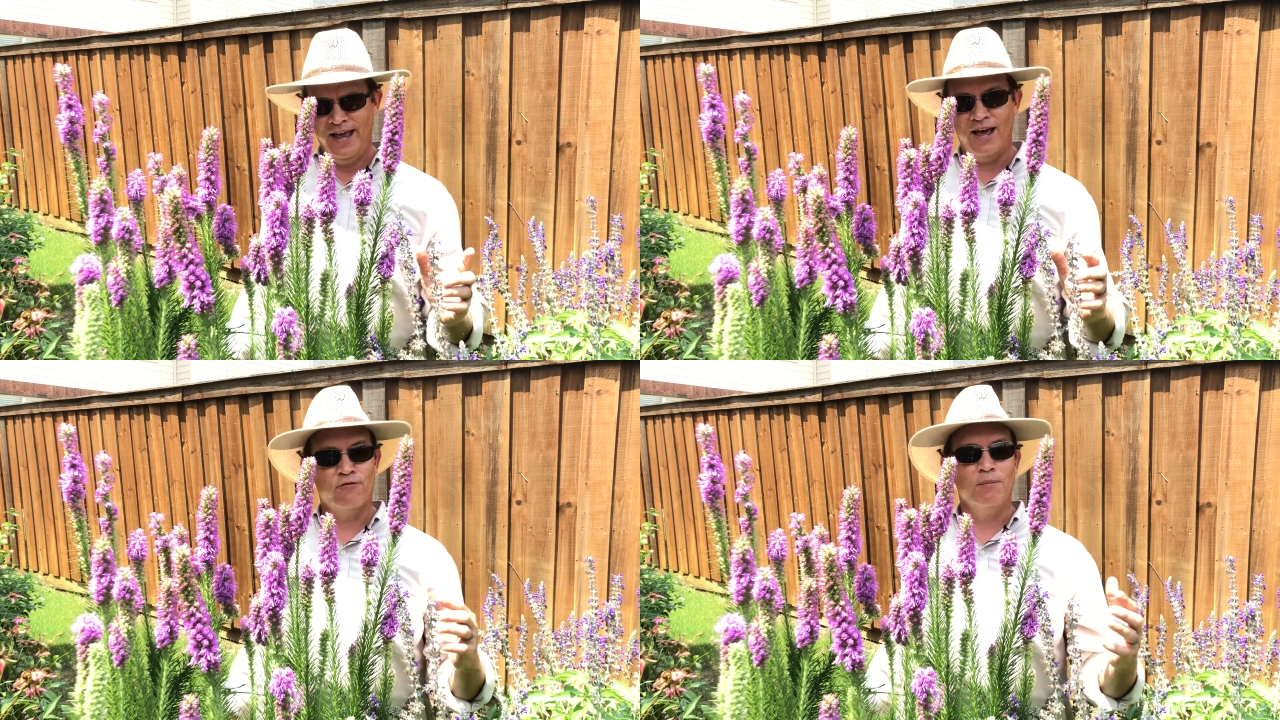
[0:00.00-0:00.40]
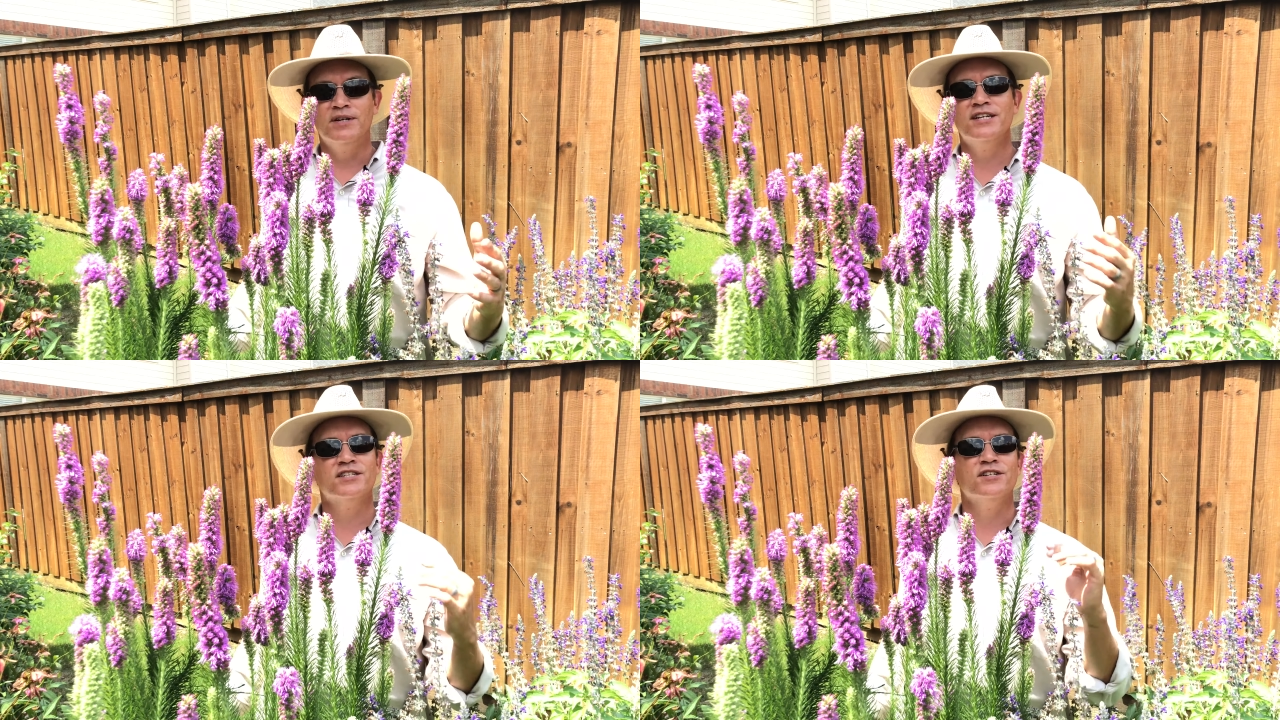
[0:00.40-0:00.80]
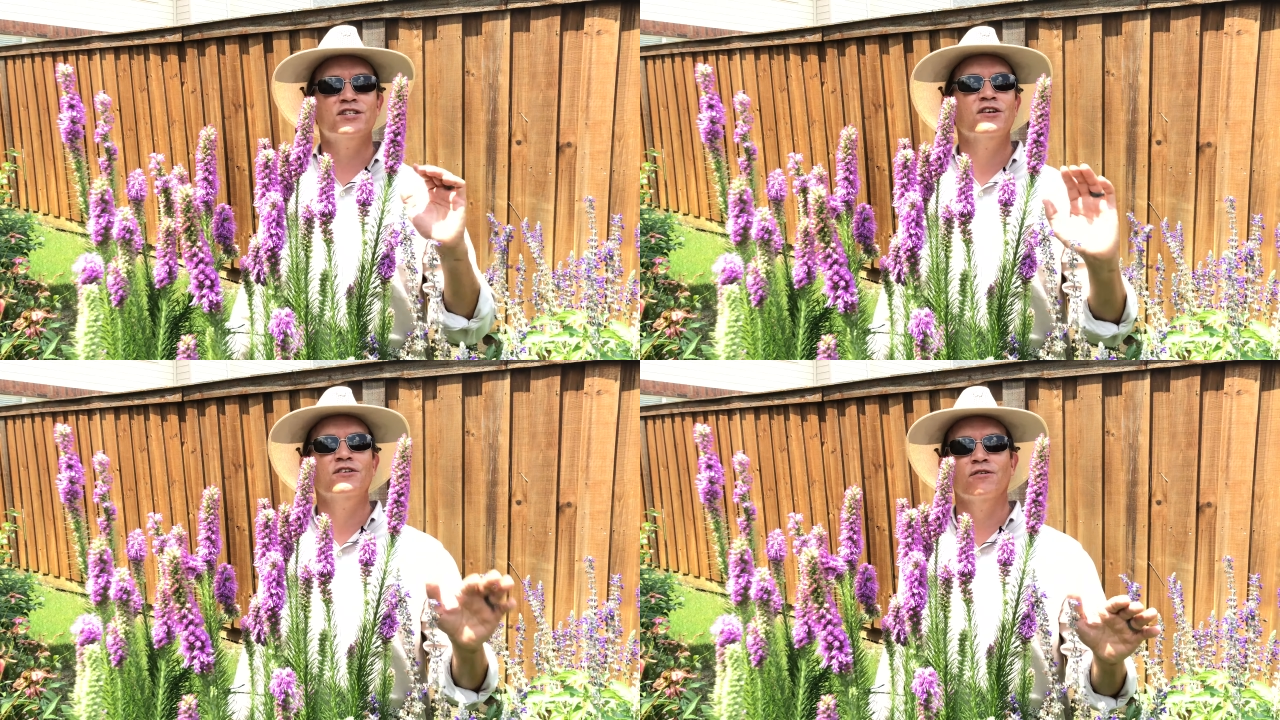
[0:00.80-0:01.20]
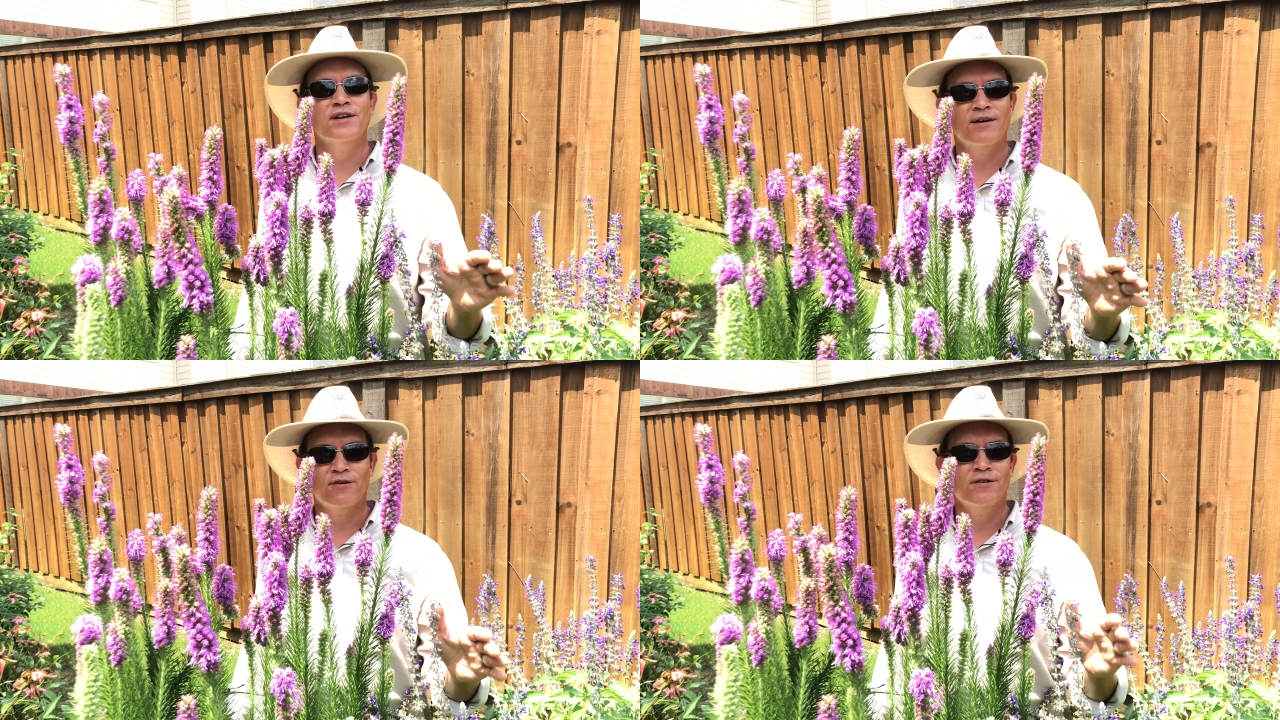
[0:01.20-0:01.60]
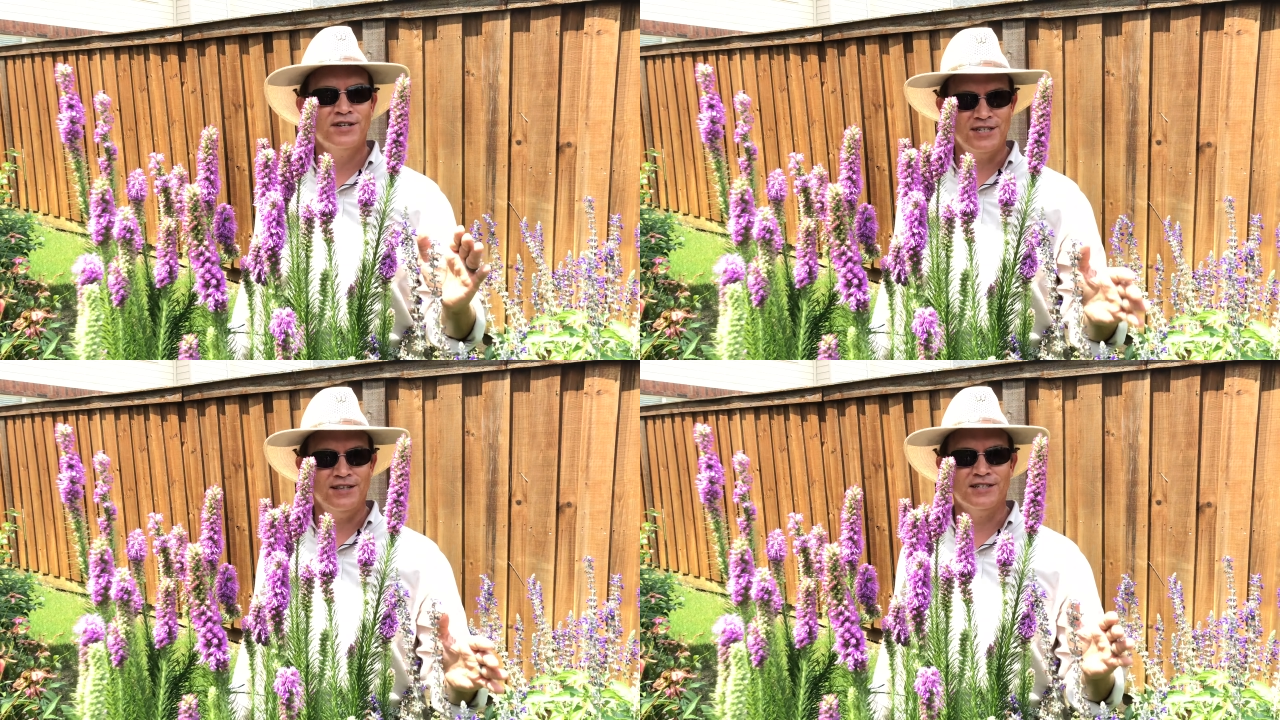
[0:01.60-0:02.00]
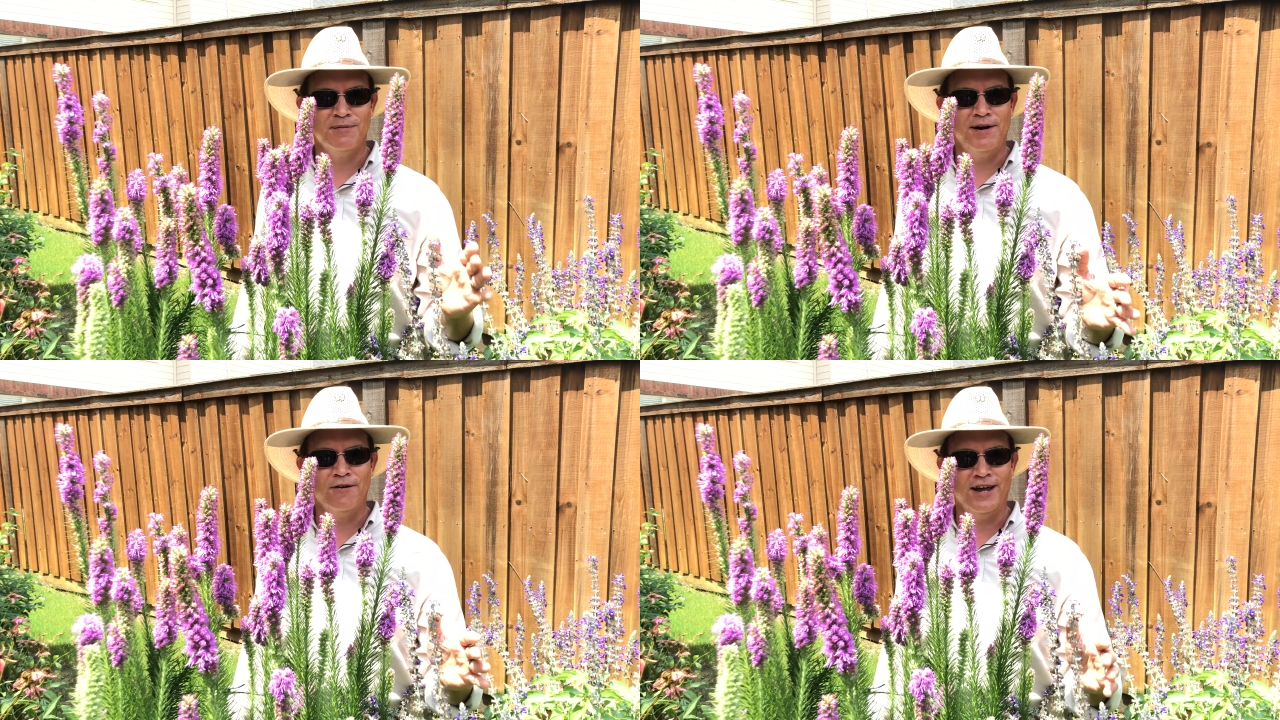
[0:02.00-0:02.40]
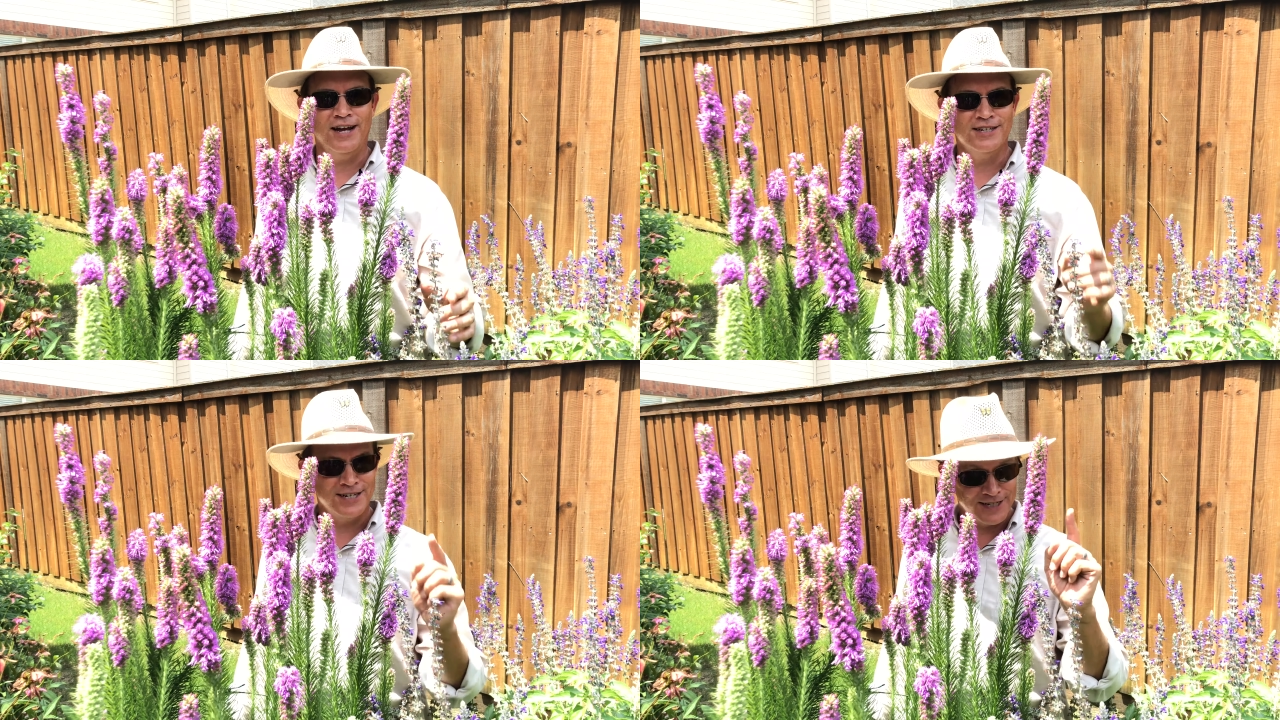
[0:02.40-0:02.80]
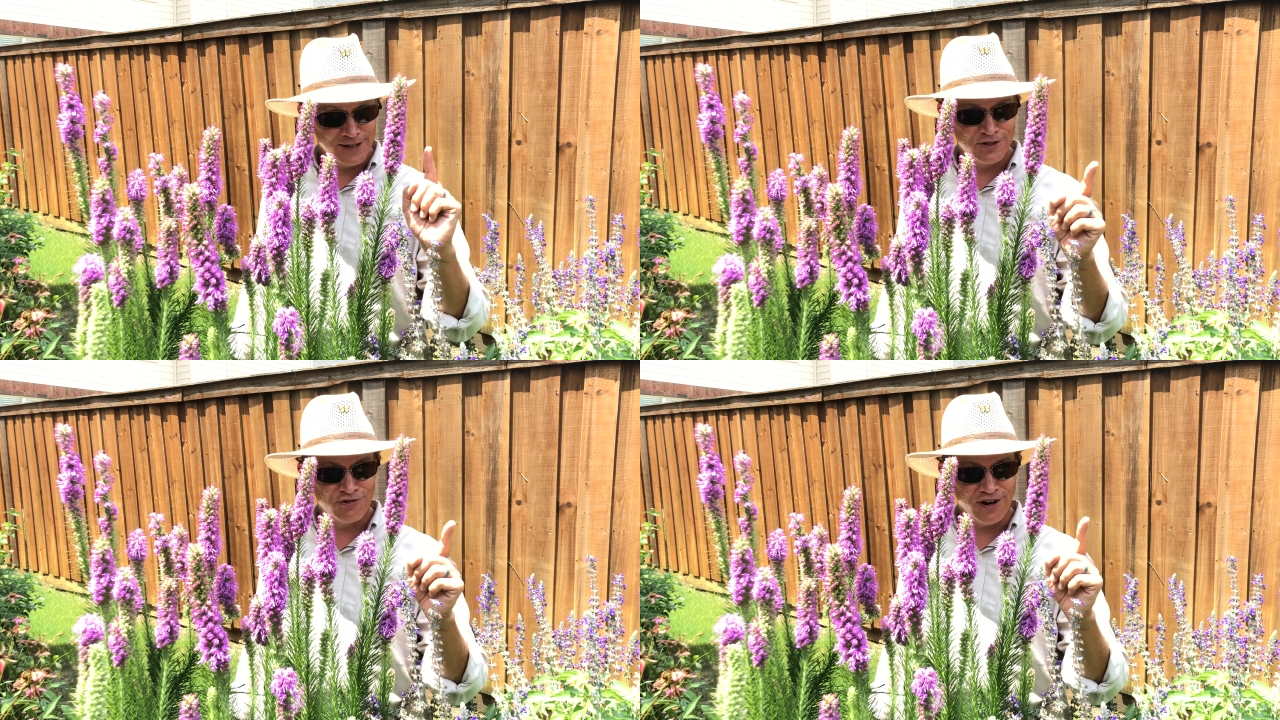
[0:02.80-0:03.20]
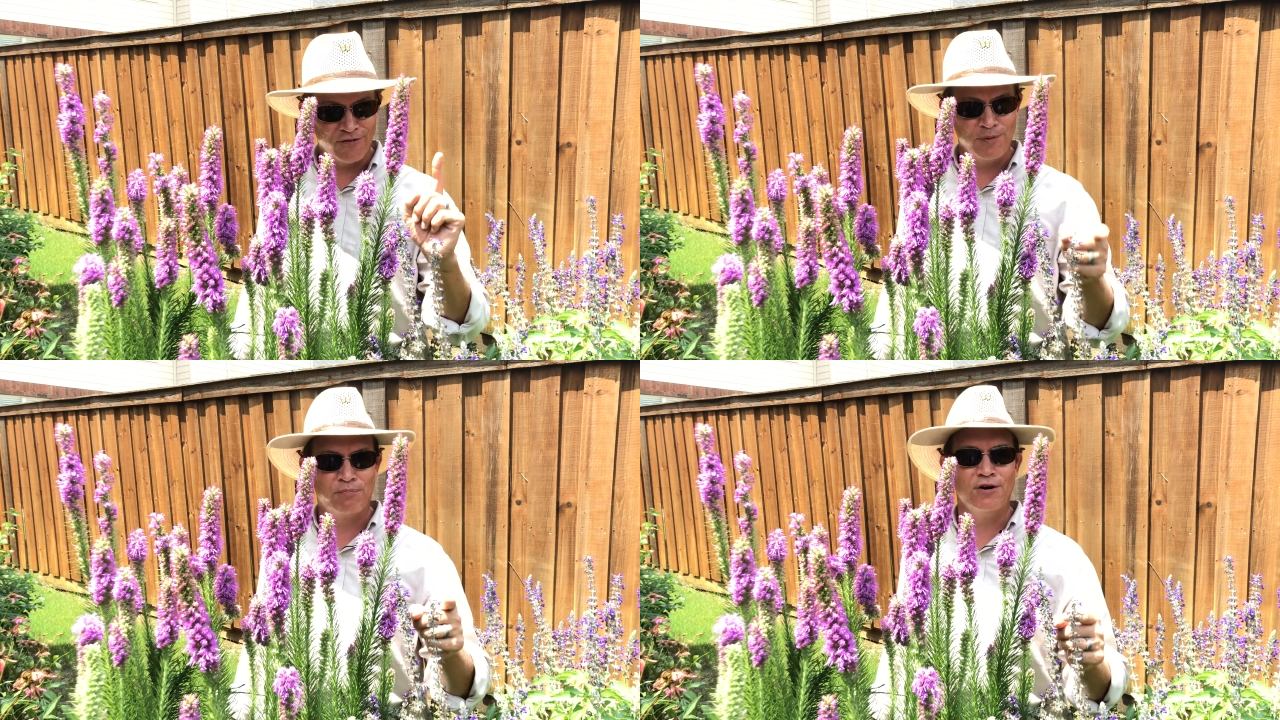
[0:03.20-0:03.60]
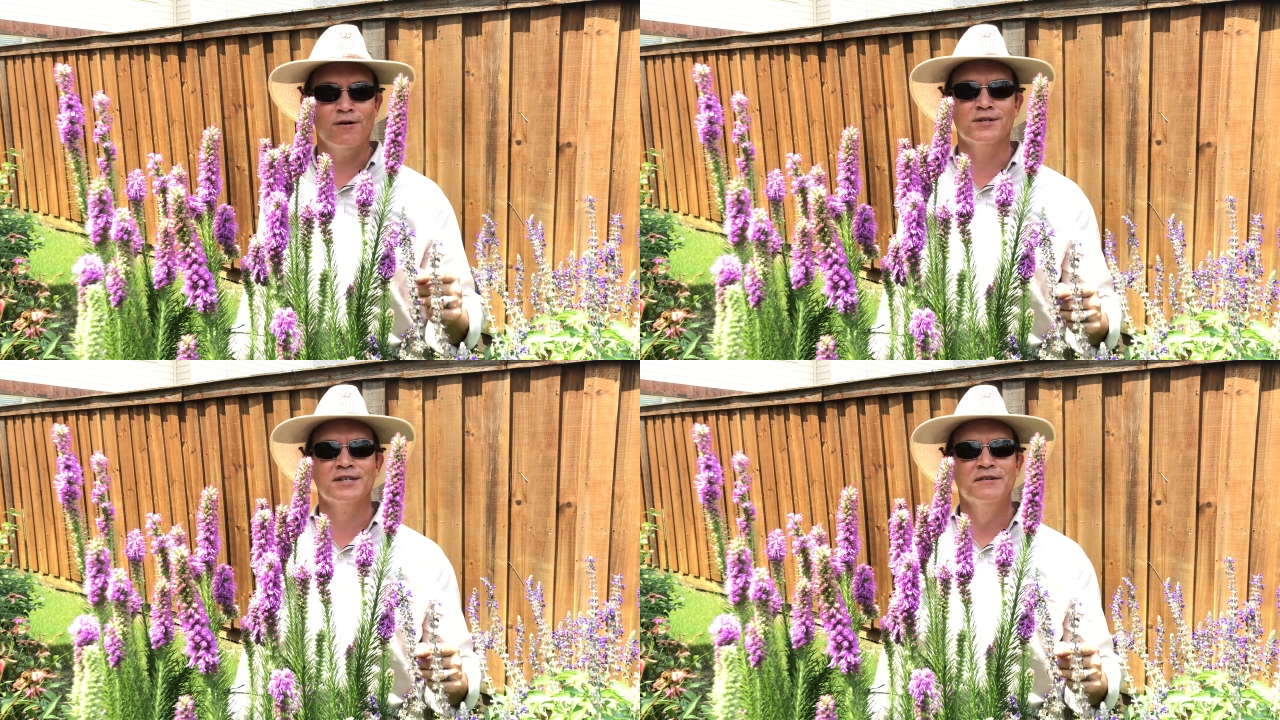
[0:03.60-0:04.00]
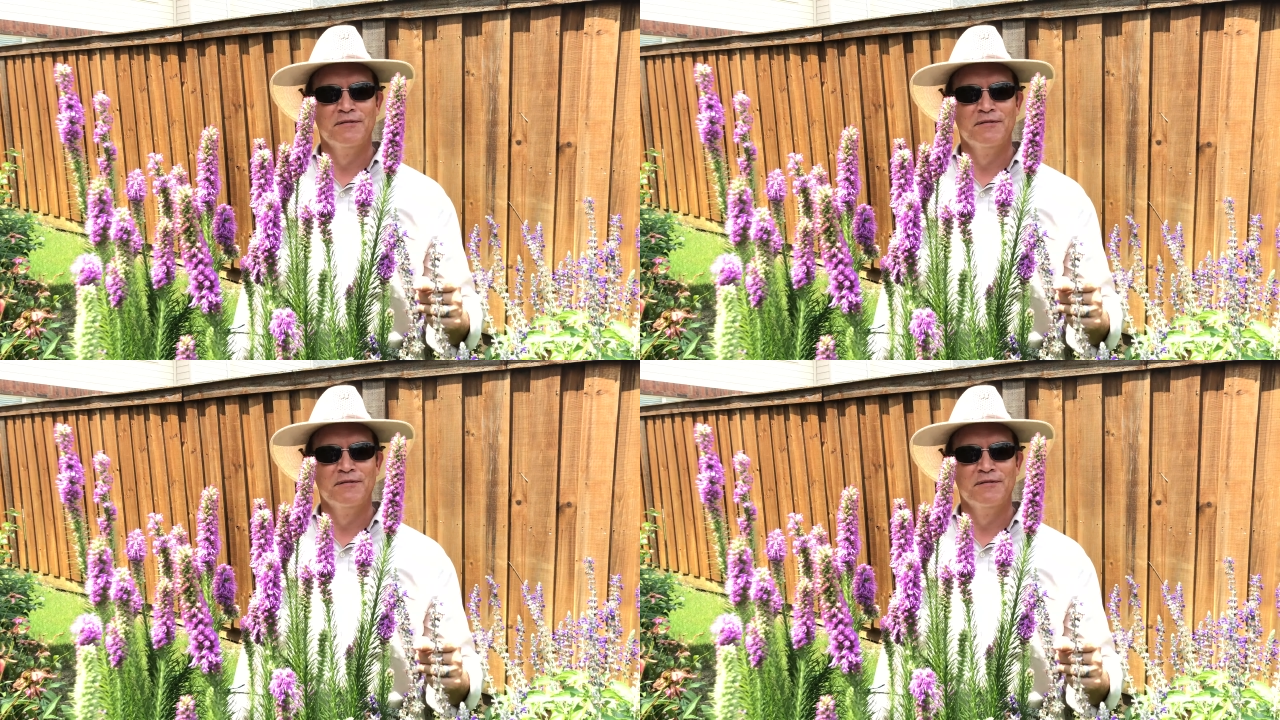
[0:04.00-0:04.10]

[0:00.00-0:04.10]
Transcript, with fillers: And from a distance, you'll never see the tomato cage. It's a little trick from the pros.